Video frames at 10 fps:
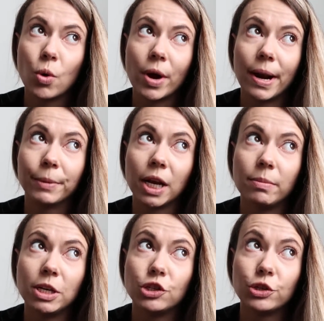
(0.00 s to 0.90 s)
what I'm gonna
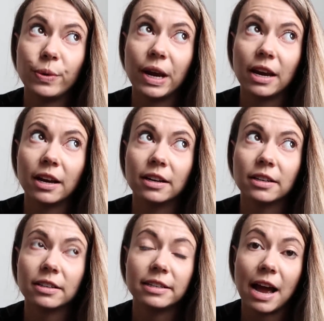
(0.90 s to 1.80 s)
be doing
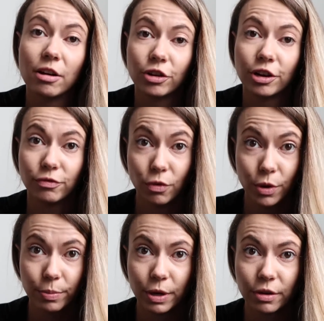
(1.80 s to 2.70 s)
now going
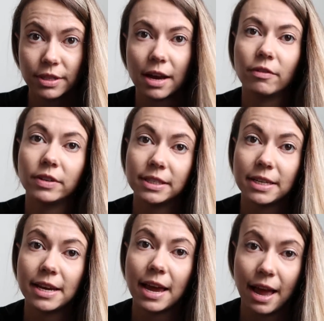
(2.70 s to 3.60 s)
forward, because I
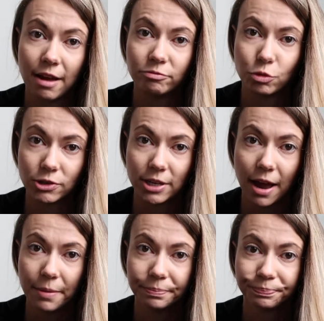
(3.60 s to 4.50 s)
obviously have more
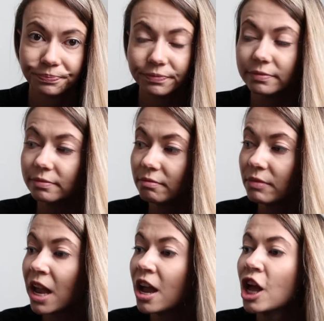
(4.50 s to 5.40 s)
time.
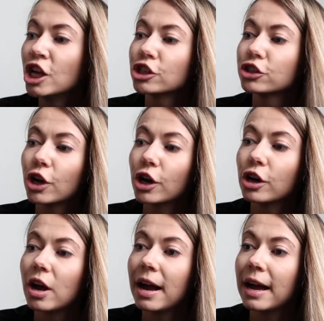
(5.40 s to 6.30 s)

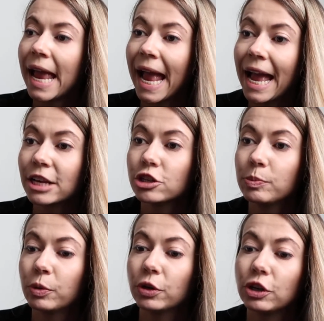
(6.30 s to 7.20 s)
So I had to
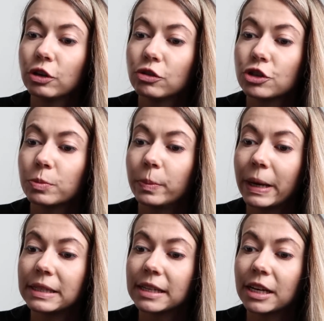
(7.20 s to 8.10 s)
put YouTube
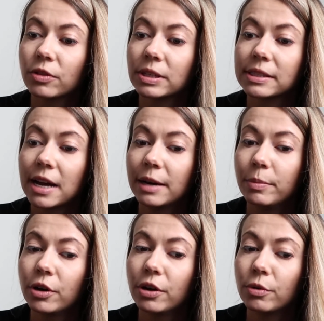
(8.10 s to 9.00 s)
basically on the side
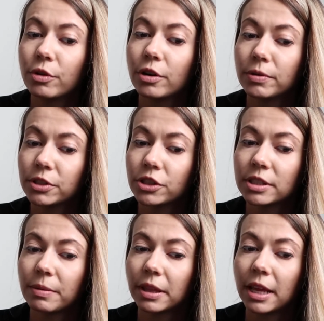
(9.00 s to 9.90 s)
burner, although it was
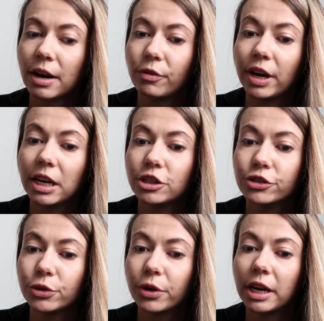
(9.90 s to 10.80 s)
just something that I really
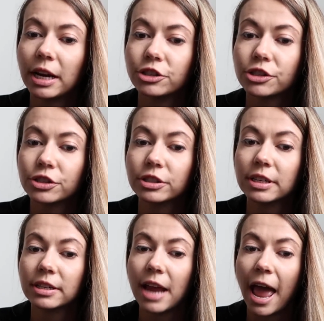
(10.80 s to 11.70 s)
enjoyed. I just
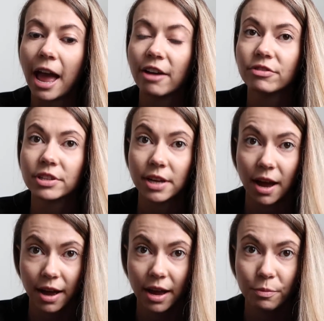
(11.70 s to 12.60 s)
didn't have the
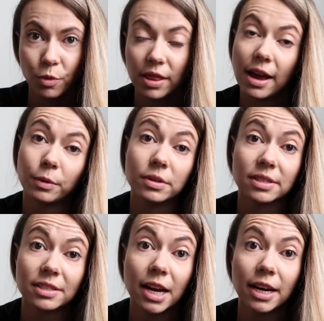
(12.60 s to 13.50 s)
time while I was
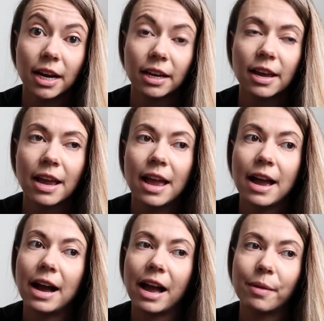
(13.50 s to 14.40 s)
studying.
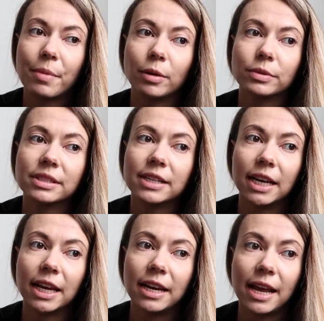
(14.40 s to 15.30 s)
I was
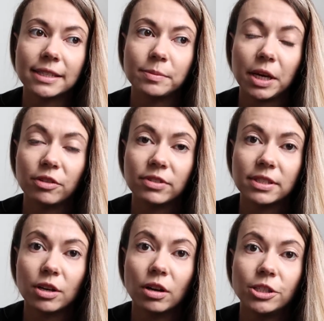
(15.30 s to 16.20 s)
studying anatomy and
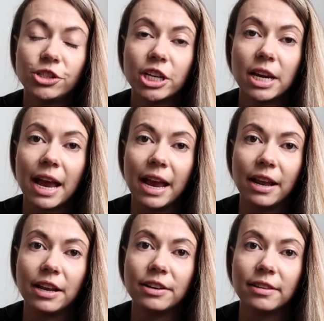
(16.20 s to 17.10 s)
physiology,
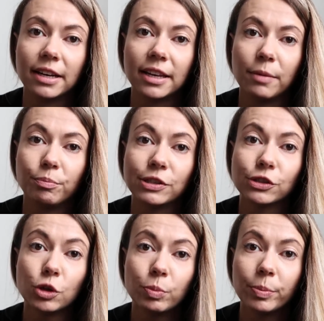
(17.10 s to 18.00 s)
and that kept me
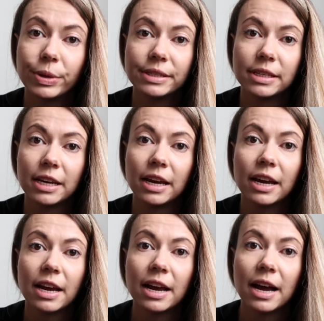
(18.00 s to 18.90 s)
super busy.
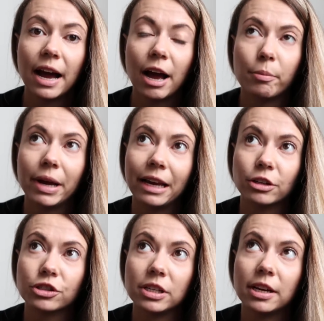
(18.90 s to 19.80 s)
I
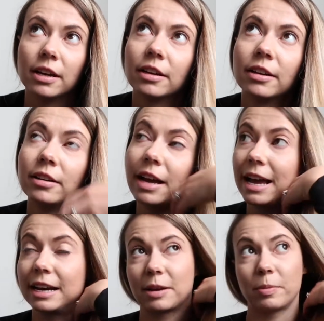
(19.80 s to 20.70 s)

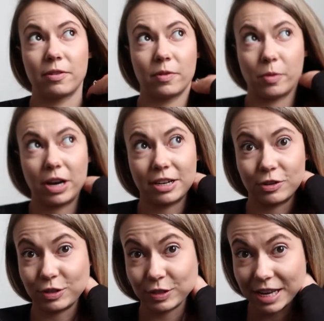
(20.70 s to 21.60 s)
had like a bit of a breakdown
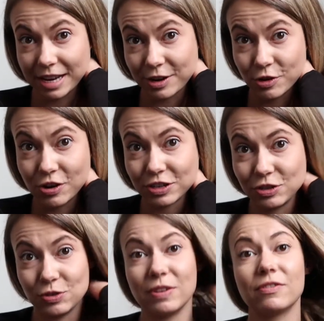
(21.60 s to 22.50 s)
because I was like, I
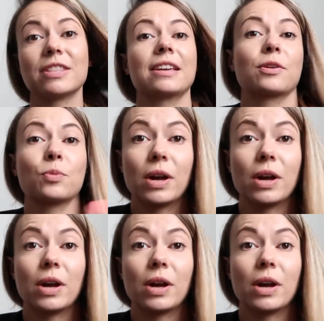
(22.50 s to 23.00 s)
can't do everything at